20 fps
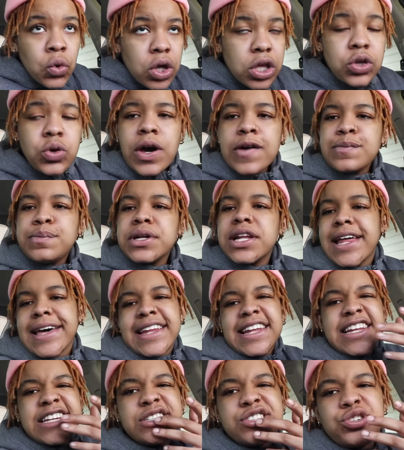you ever put, like, a
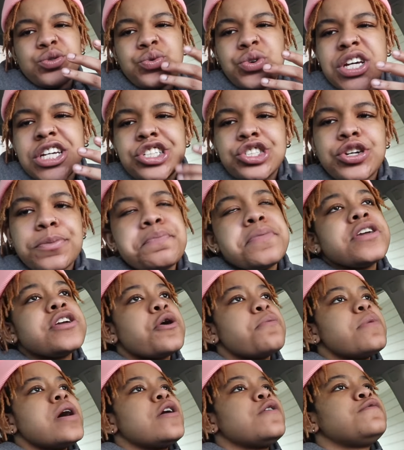Listerine strip in
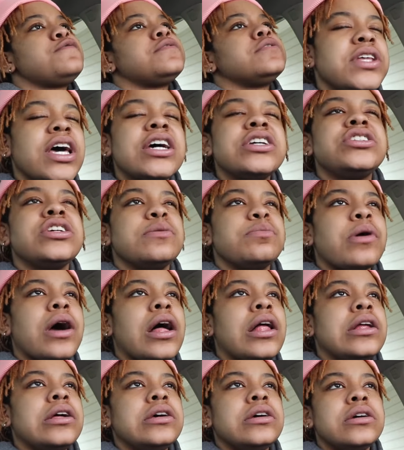your mouth? That shit
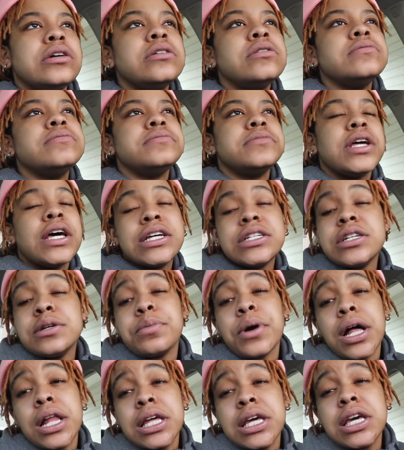probably hit,
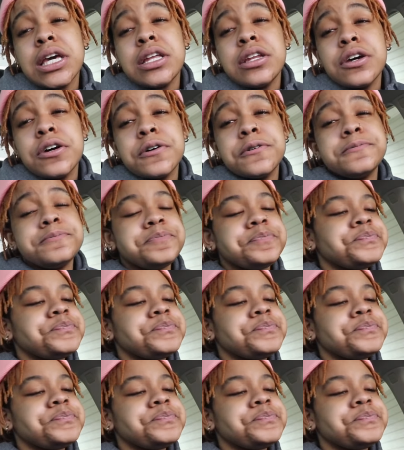though.